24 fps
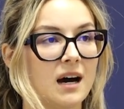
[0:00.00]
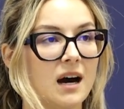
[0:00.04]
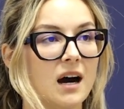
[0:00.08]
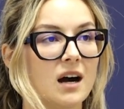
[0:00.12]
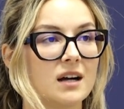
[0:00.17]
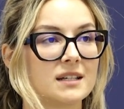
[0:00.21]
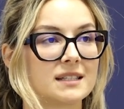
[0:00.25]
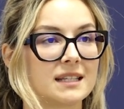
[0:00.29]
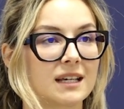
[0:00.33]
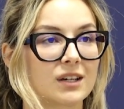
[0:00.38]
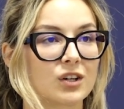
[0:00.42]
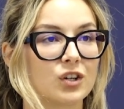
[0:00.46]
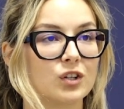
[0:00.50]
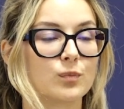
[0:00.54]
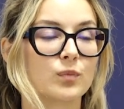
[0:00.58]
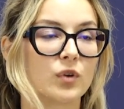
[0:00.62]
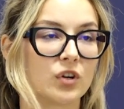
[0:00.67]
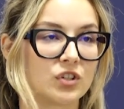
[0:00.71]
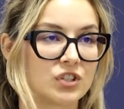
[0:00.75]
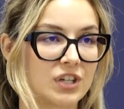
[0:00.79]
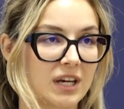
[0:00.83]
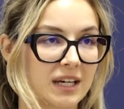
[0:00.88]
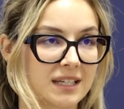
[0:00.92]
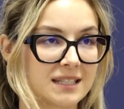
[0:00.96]
Our second
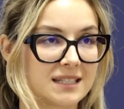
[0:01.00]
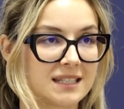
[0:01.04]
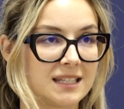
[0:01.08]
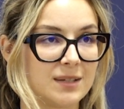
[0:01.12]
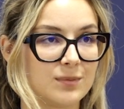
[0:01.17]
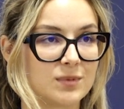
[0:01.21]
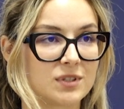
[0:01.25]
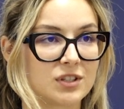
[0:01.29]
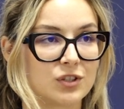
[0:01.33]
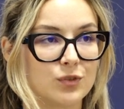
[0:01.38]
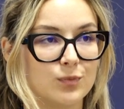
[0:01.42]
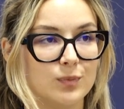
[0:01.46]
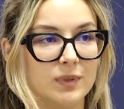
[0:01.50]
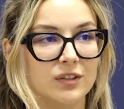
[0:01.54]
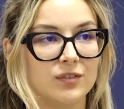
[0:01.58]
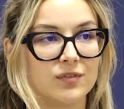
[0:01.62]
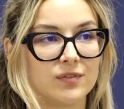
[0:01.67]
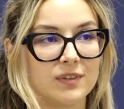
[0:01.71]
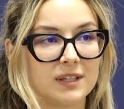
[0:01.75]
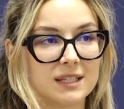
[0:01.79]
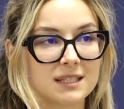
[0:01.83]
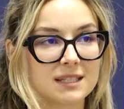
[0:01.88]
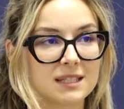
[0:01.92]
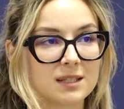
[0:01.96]
project seems to be
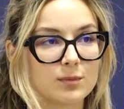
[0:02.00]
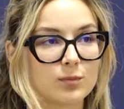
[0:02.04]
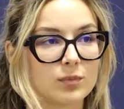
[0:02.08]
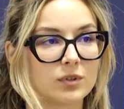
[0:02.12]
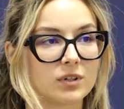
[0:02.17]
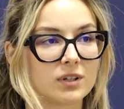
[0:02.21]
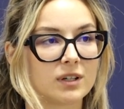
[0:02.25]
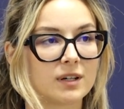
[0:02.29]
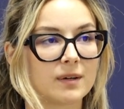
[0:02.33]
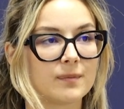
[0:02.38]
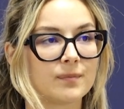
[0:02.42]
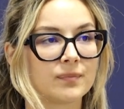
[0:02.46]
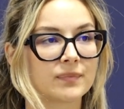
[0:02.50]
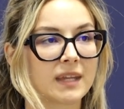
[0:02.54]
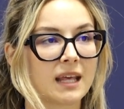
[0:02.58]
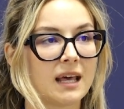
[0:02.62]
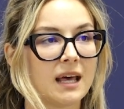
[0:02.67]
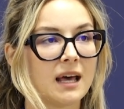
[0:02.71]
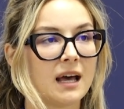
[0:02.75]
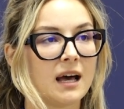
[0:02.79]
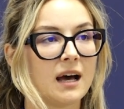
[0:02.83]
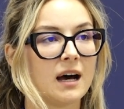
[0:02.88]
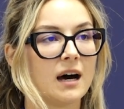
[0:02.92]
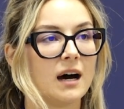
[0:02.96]
feasible,
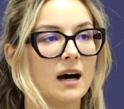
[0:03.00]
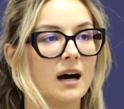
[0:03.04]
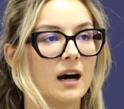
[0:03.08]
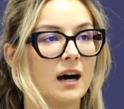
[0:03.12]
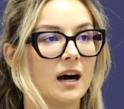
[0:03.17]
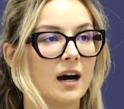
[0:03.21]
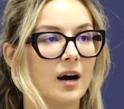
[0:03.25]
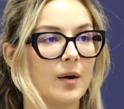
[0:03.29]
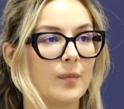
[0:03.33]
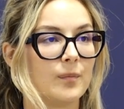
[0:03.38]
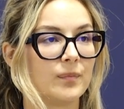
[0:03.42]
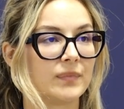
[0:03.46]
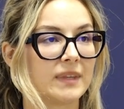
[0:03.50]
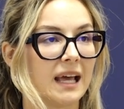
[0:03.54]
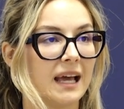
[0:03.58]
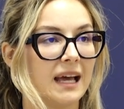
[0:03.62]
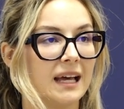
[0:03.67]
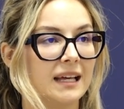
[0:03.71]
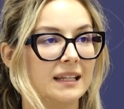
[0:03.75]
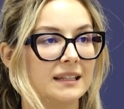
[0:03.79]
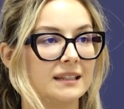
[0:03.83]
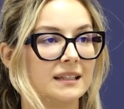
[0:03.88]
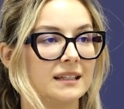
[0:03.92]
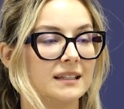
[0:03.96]

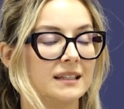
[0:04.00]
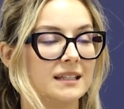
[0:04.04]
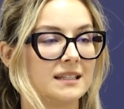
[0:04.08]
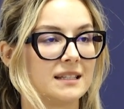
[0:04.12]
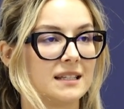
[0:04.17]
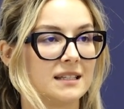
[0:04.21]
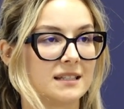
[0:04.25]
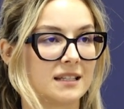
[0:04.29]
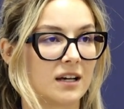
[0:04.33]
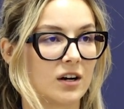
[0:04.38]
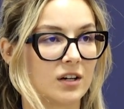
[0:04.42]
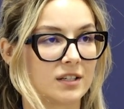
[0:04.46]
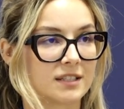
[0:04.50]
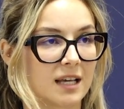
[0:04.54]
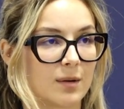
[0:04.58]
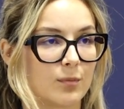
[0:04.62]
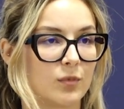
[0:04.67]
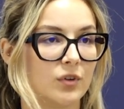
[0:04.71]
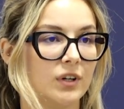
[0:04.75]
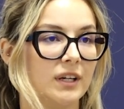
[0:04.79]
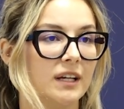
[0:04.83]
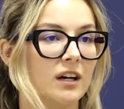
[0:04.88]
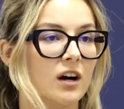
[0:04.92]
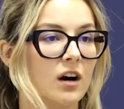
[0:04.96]
and this is our
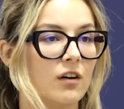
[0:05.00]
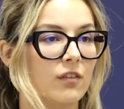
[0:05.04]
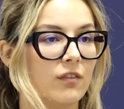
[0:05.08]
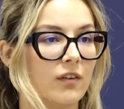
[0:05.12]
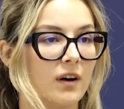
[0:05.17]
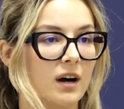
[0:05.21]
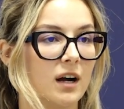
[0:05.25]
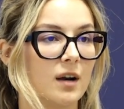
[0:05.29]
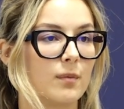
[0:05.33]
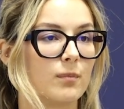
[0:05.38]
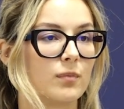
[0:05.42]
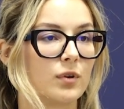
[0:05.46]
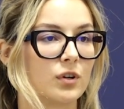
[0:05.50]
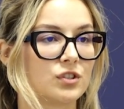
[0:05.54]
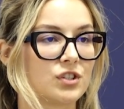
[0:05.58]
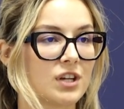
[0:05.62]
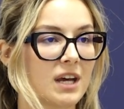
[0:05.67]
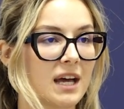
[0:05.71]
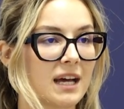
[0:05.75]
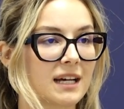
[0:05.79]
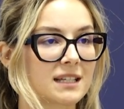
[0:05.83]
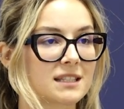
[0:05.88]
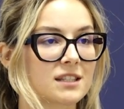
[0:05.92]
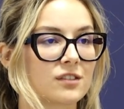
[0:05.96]
summary of our
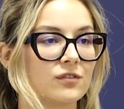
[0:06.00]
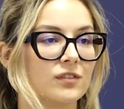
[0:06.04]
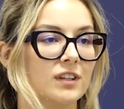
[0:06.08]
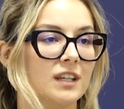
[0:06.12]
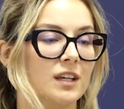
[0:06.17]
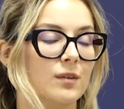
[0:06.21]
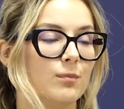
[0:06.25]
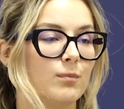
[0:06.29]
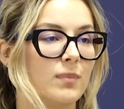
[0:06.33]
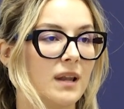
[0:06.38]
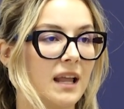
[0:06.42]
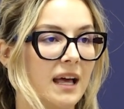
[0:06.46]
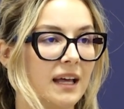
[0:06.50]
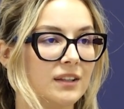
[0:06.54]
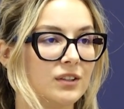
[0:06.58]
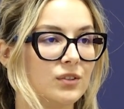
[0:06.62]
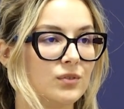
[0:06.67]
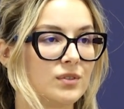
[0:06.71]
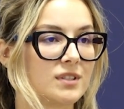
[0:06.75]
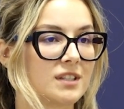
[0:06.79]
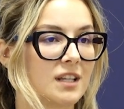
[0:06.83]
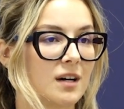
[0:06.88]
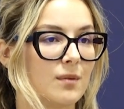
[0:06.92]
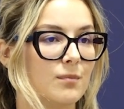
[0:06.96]
projects. We plan
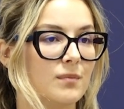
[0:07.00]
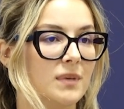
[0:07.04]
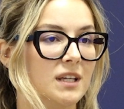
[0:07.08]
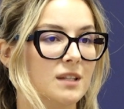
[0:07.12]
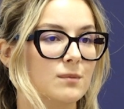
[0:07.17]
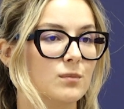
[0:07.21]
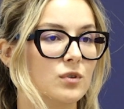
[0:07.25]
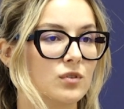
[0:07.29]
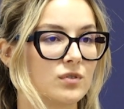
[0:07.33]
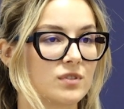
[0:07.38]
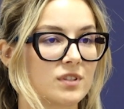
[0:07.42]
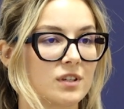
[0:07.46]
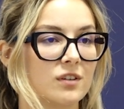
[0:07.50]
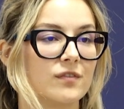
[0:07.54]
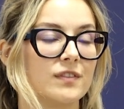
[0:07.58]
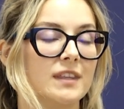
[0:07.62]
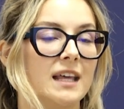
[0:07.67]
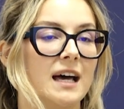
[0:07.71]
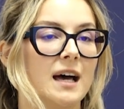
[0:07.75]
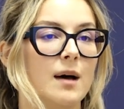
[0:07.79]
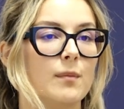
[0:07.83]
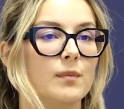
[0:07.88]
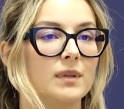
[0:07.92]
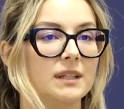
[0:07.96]
to submit both of
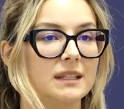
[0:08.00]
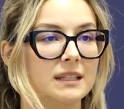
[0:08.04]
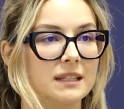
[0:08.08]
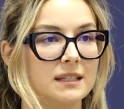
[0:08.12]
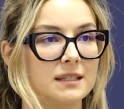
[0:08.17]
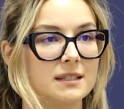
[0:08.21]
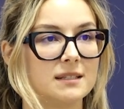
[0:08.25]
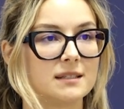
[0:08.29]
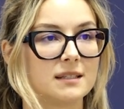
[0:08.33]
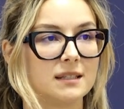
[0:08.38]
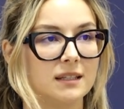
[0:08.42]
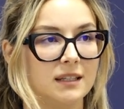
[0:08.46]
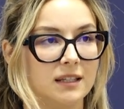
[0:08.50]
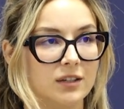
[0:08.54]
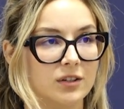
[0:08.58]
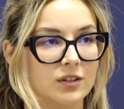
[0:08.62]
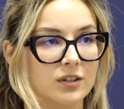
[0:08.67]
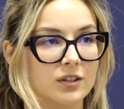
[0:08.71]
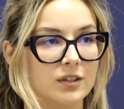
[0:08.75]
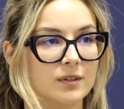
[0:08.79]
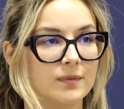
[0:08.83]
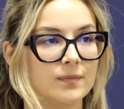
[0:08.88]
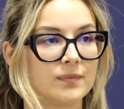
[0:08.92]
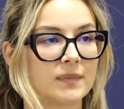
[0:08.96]
them this
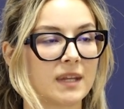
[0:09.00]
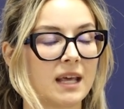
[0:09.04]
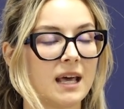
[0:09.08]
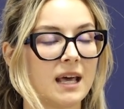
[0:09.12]
year.